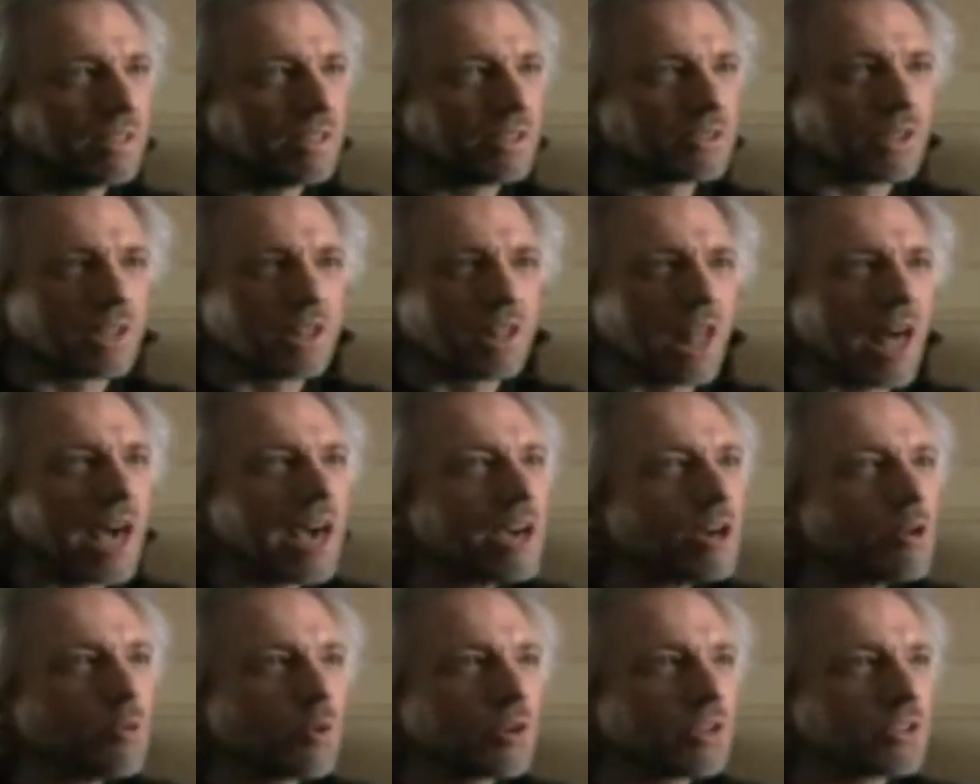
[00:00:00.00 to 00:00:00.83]
is a
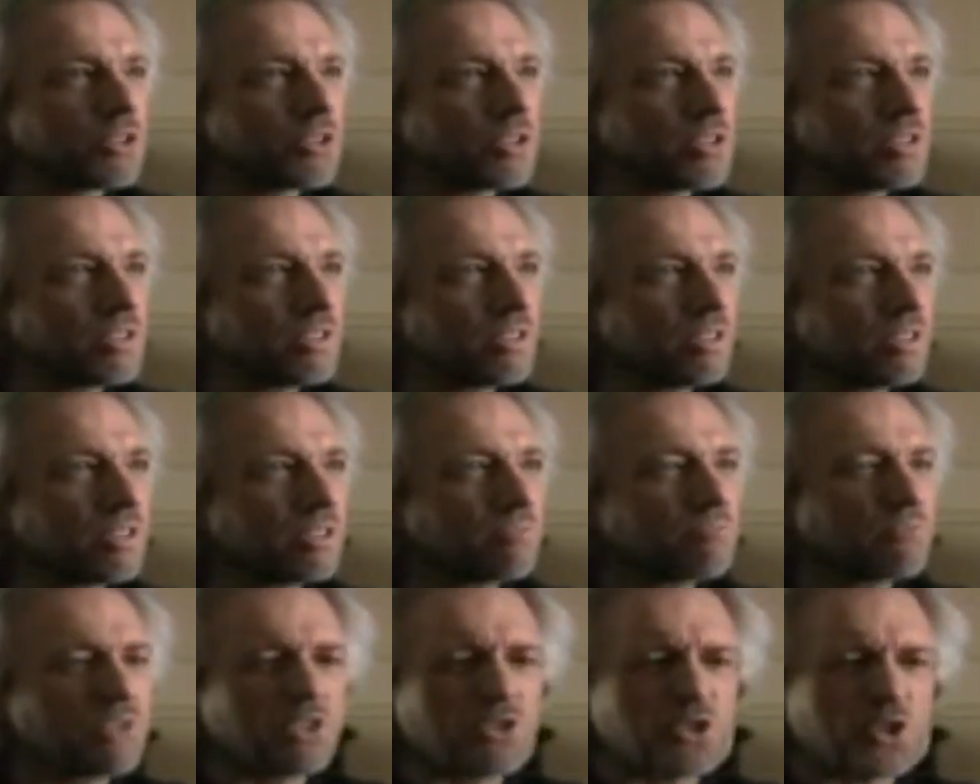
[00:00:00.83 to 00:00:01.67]
language
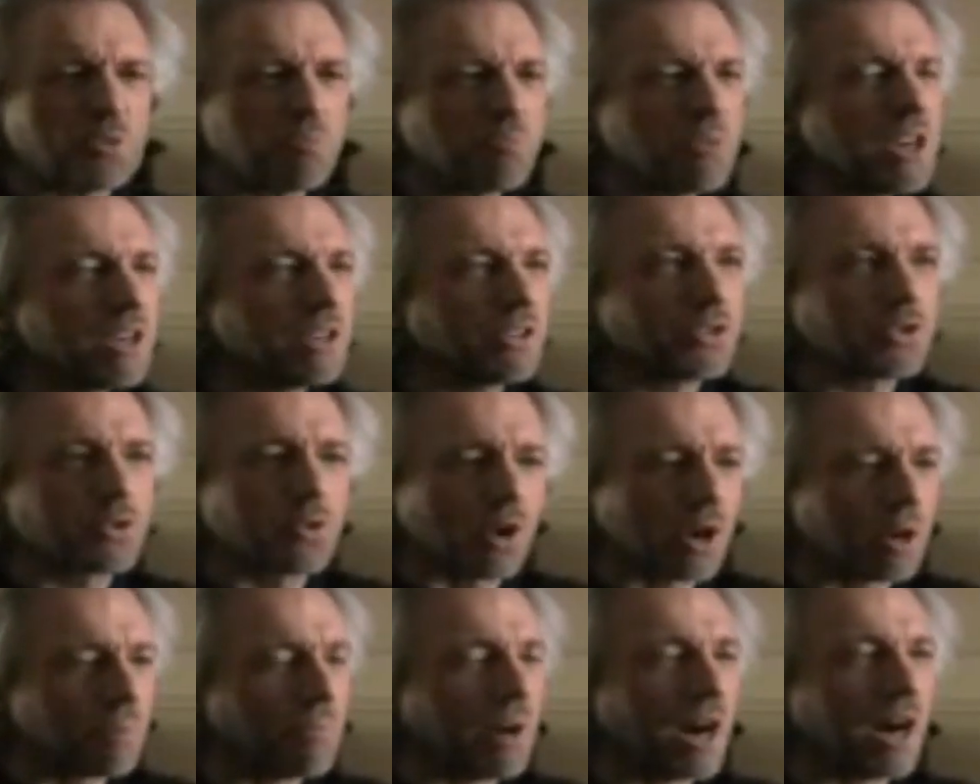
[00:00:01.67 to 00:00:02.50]
that speaks
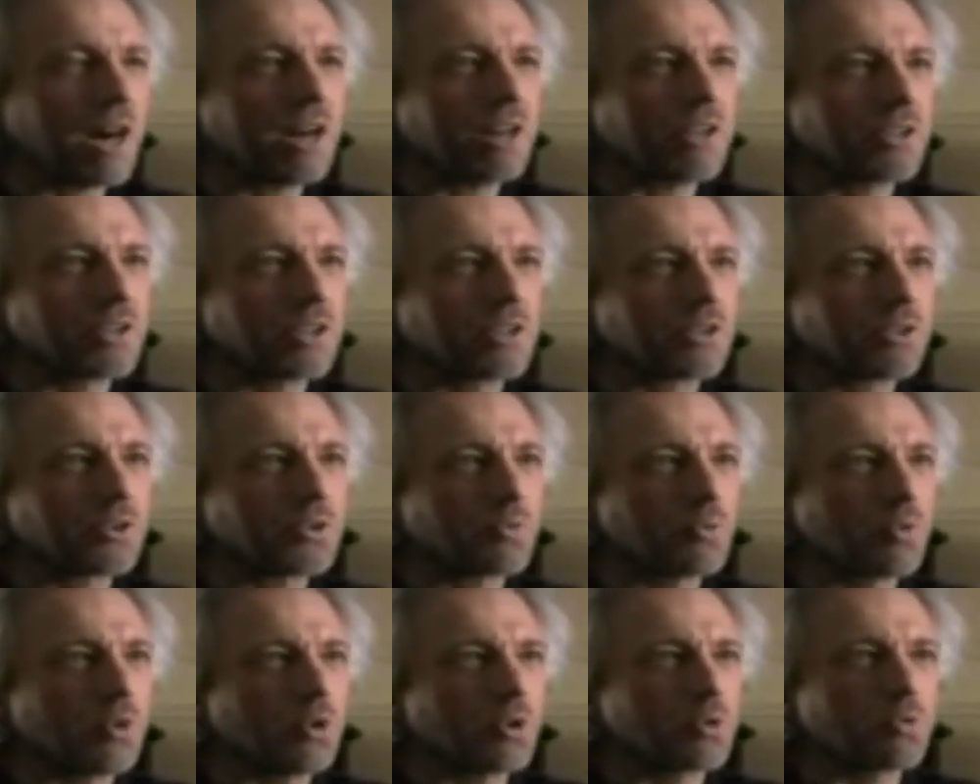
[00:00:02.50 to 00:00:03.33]
to our bodies in
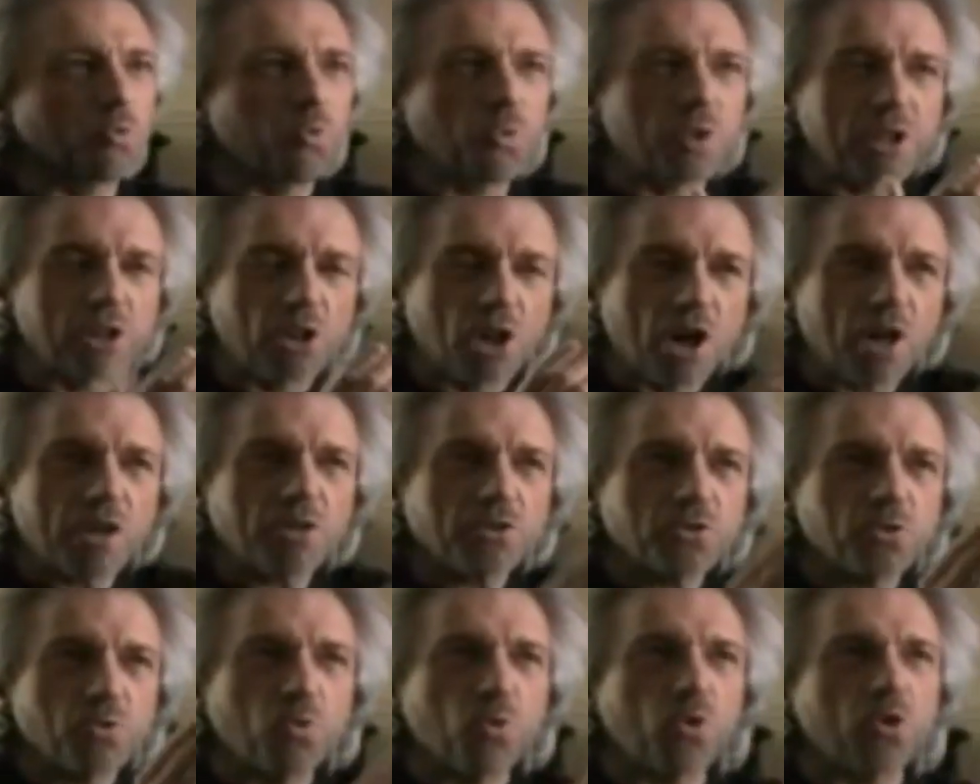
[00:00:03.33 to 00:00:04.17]
this world, and we
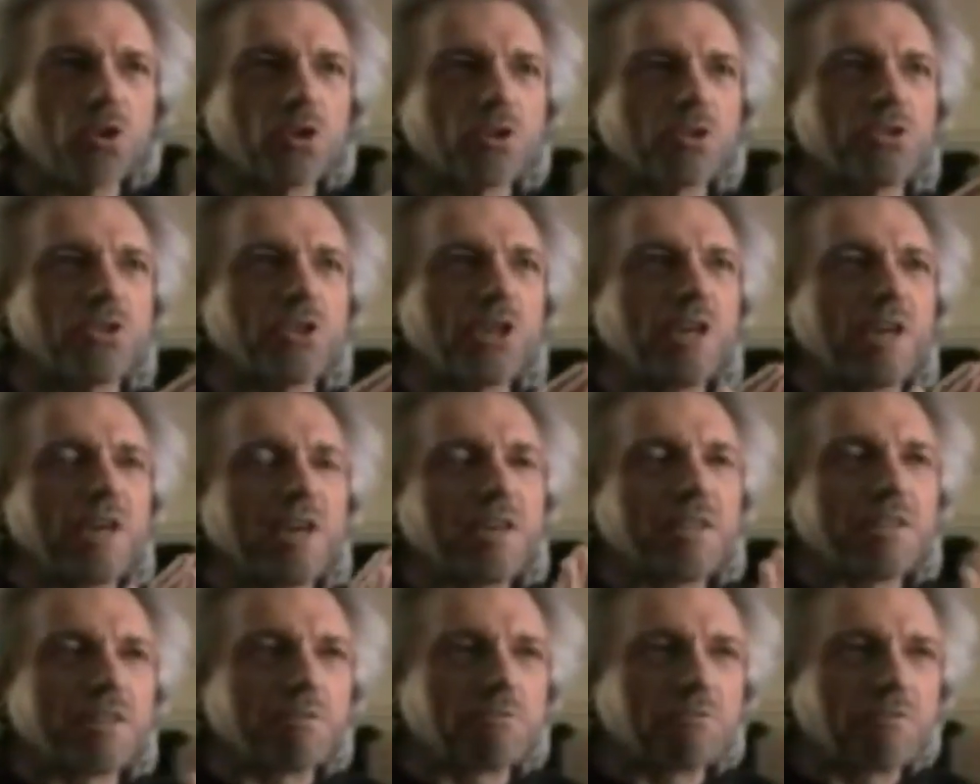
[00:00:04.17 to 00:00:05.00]
lost the words
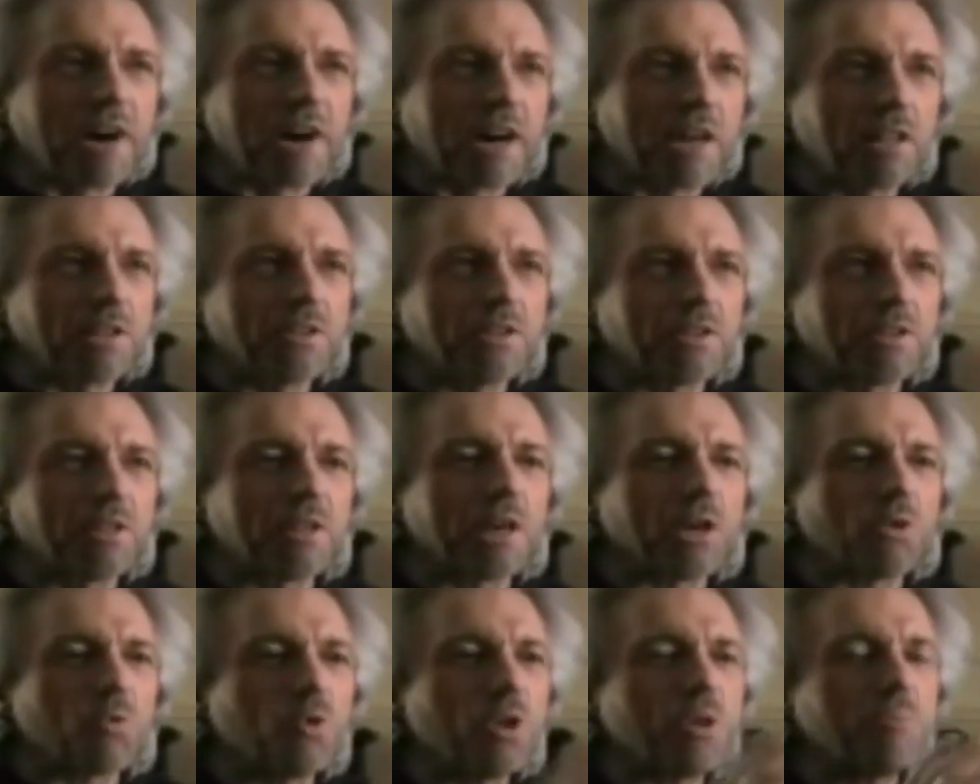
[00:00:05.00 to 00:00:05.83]
that validated
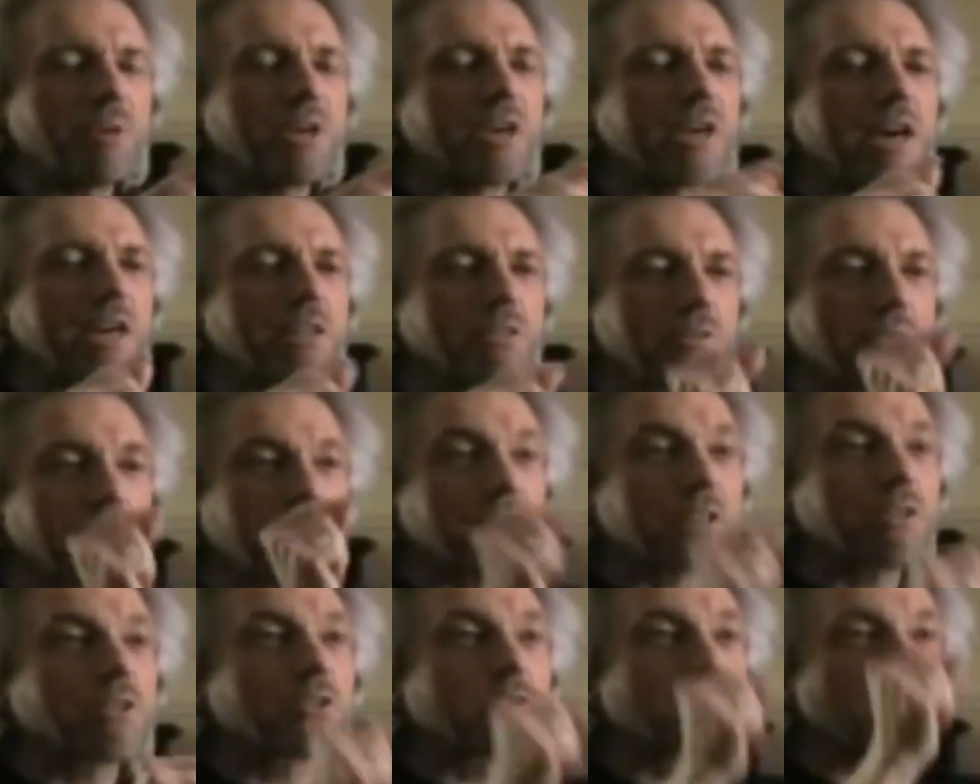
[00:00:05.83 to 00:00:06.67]
that, we began to
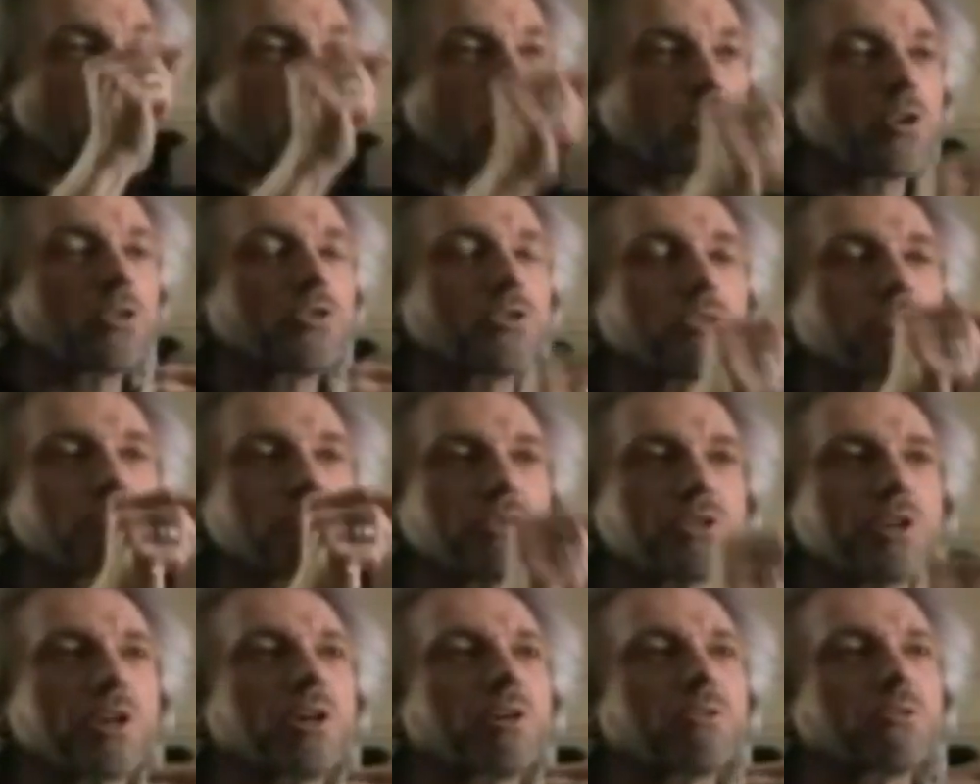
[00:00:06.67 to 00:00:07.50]
think that the words
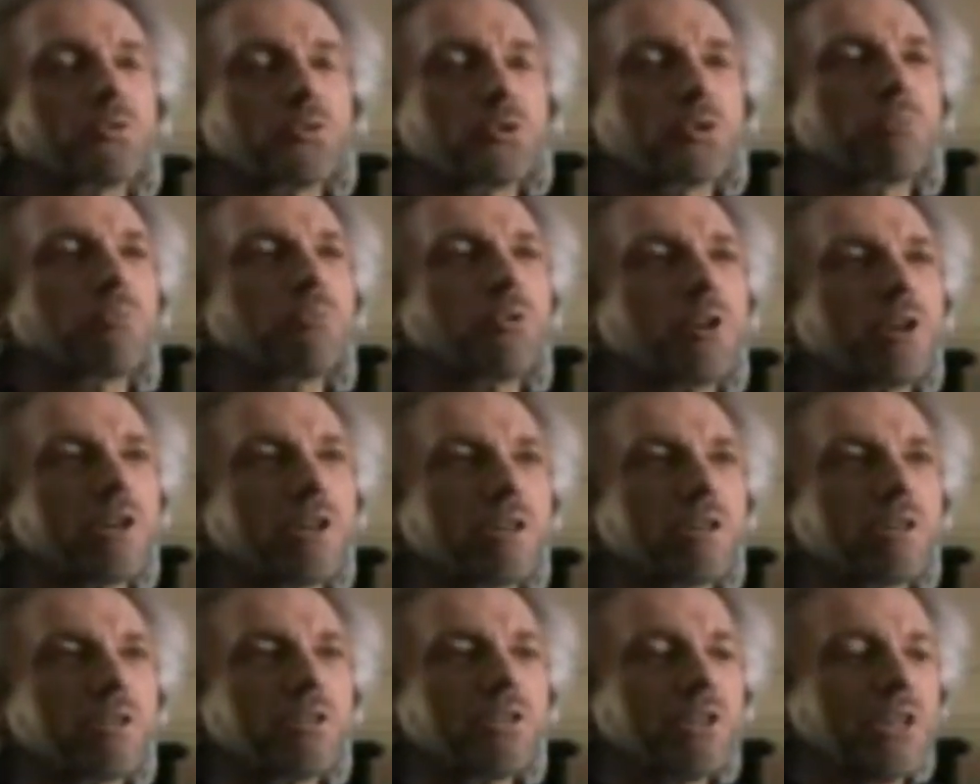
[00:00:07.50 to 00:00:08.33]
themselves were the
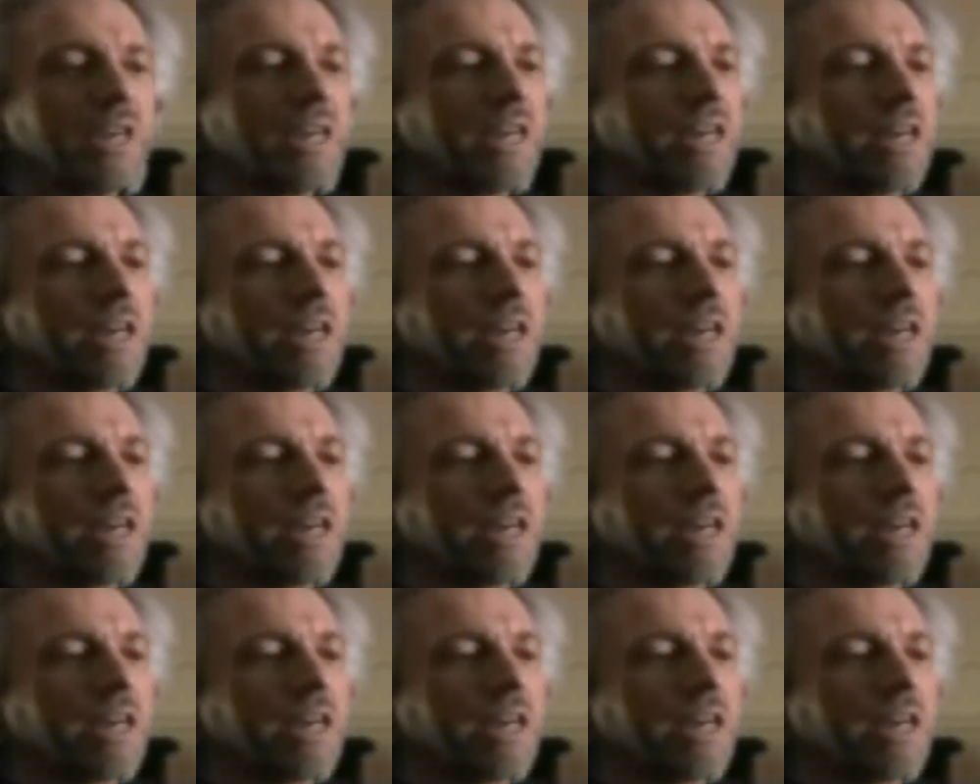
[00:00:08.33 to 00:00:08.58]
prayers,